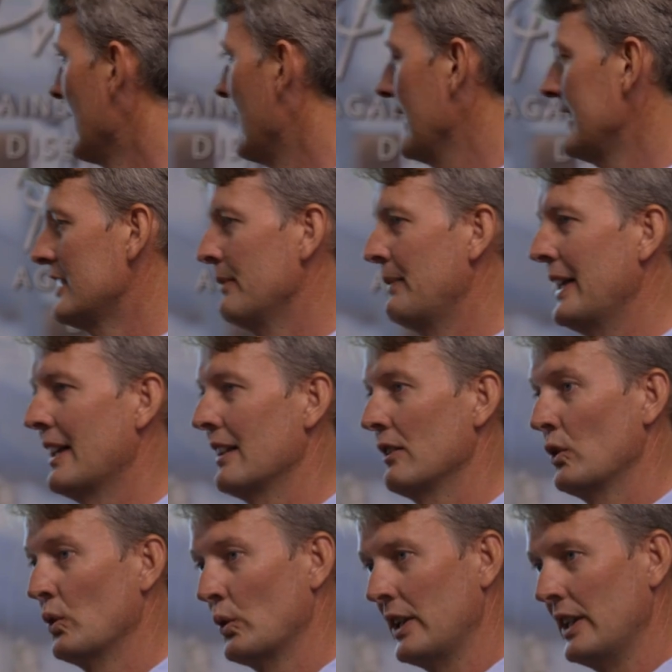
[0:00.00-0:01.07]
that's about
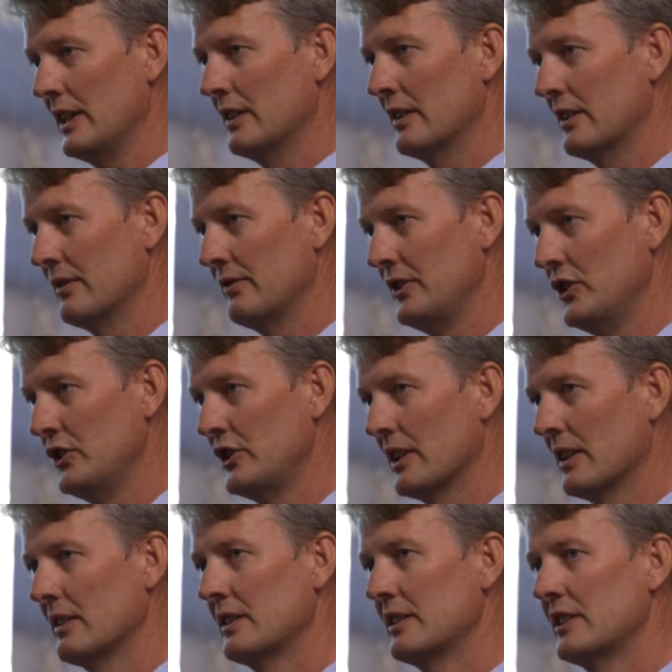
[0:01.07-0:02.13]
looking into the
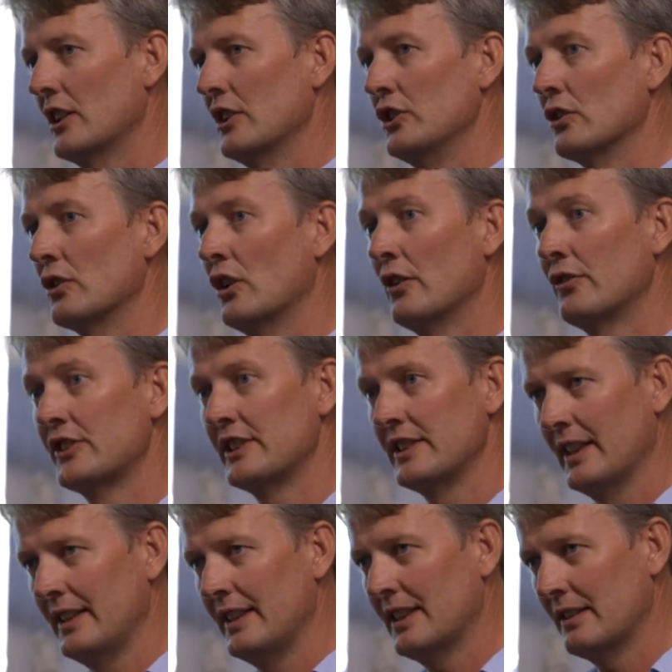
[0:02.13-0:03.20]
future. So you're
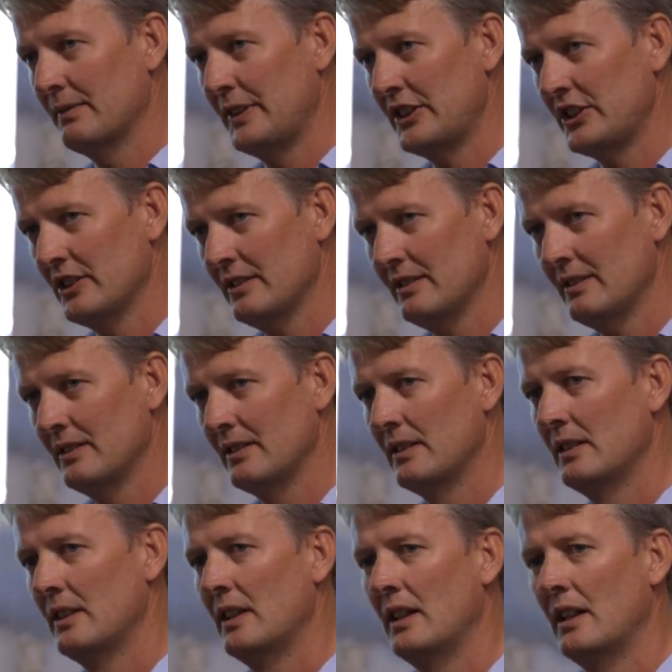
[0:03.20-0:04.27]
offsetting an emission
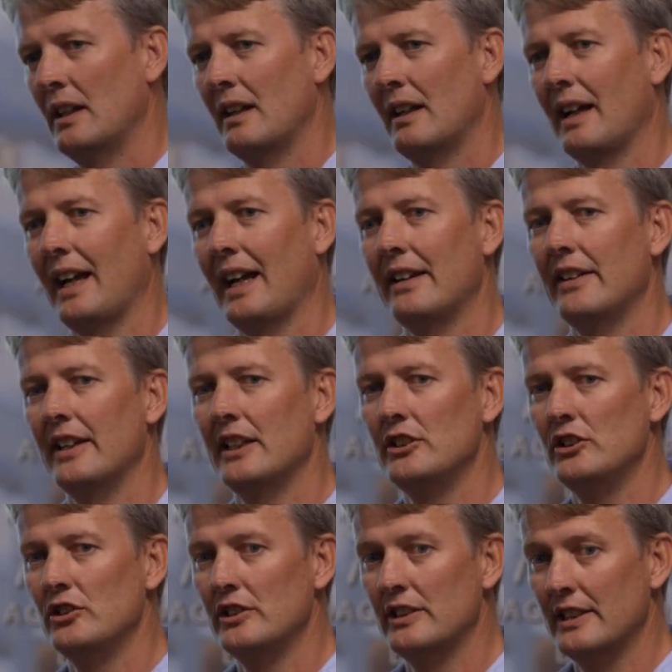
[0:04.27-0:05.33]
and then
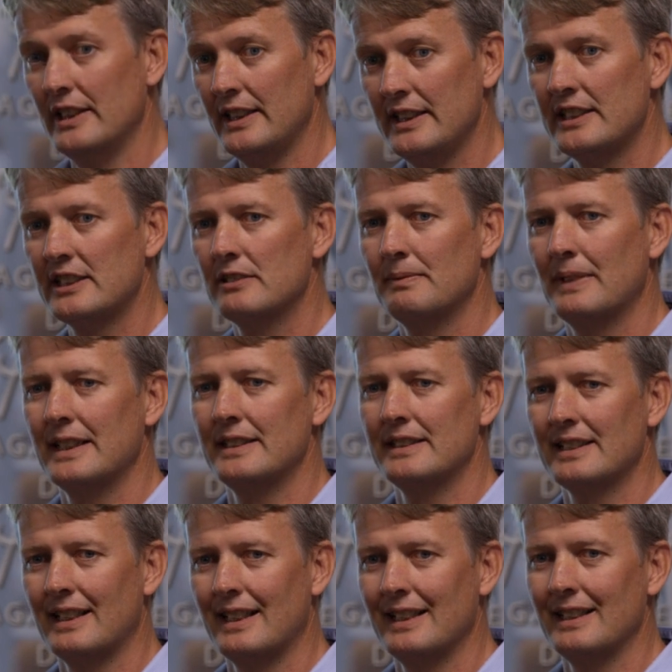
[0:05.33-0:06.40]
you need to
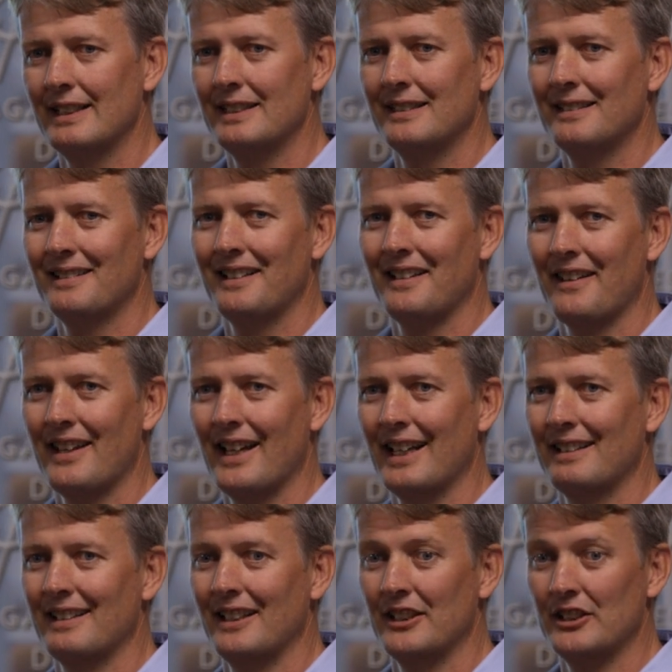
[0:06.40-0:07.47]
maintain
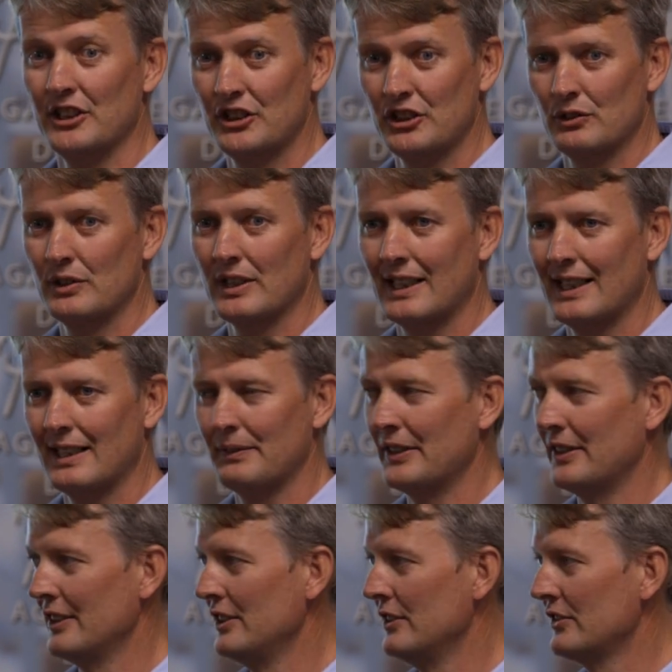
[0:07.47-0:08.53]
that additional carbon
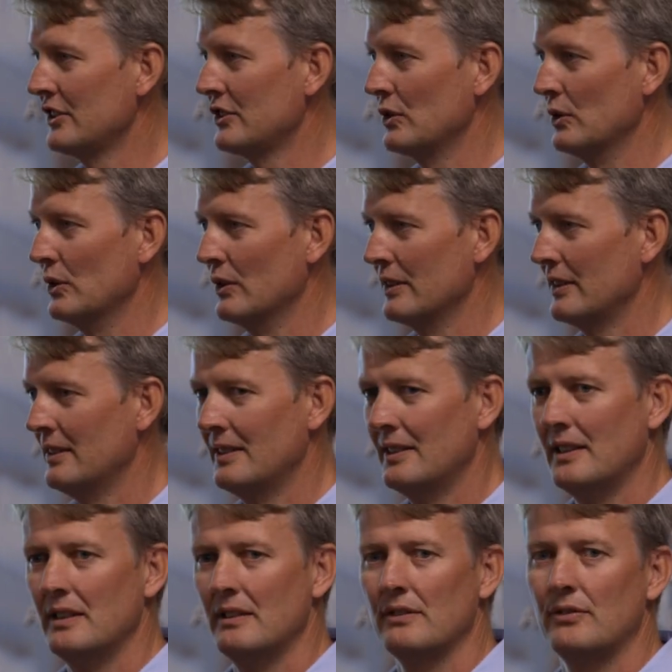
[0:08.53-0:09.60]
that you've stored
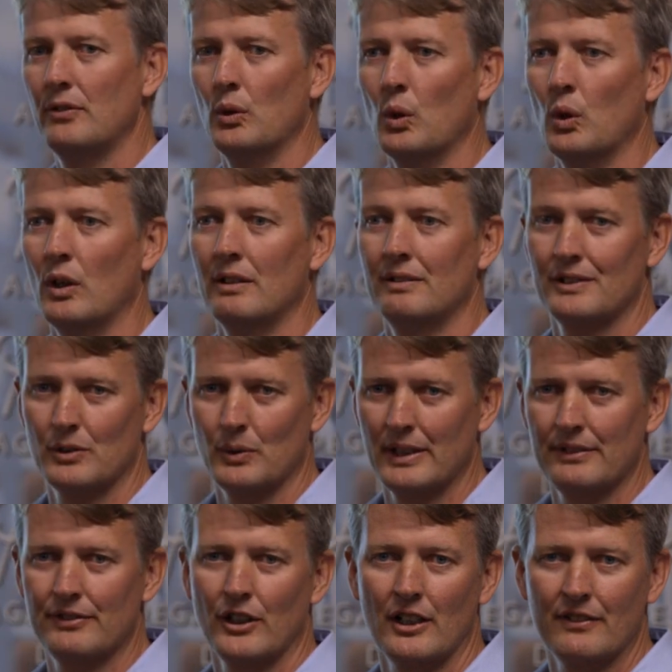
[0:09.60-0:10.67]
for
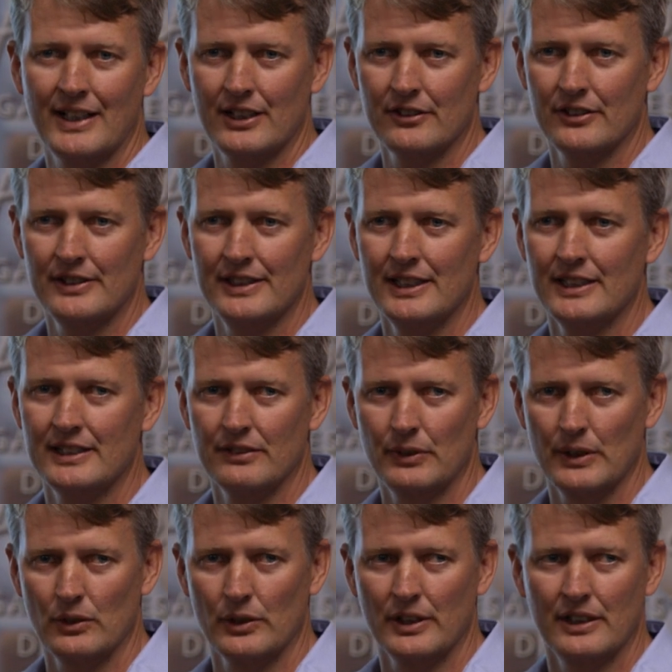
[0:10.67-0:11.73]
2,500 years if
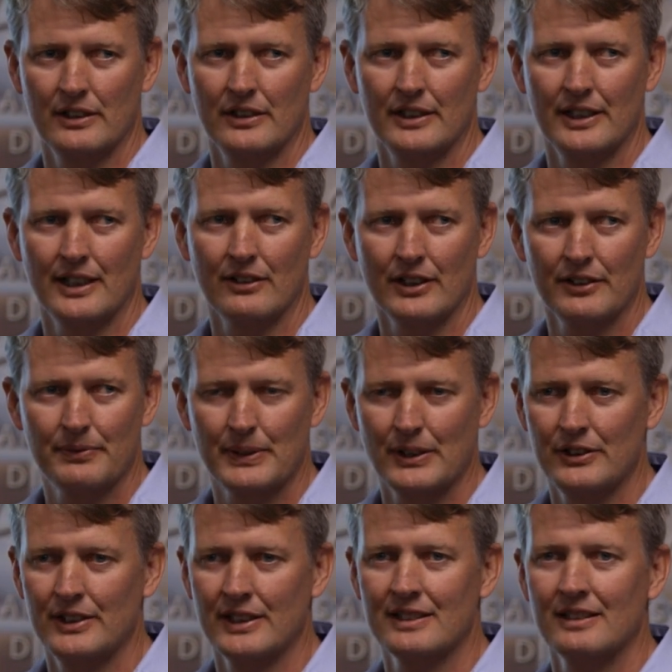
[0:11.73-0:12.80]
we're looking at an ERF
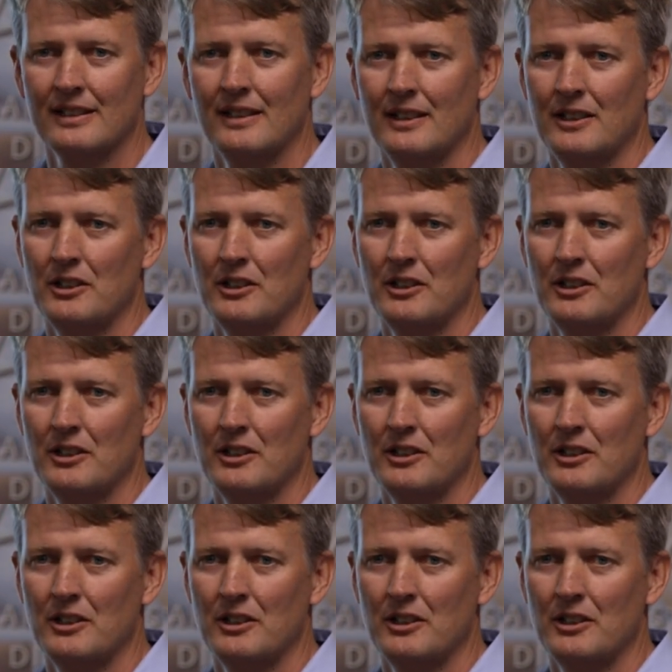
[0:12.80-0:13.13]
project.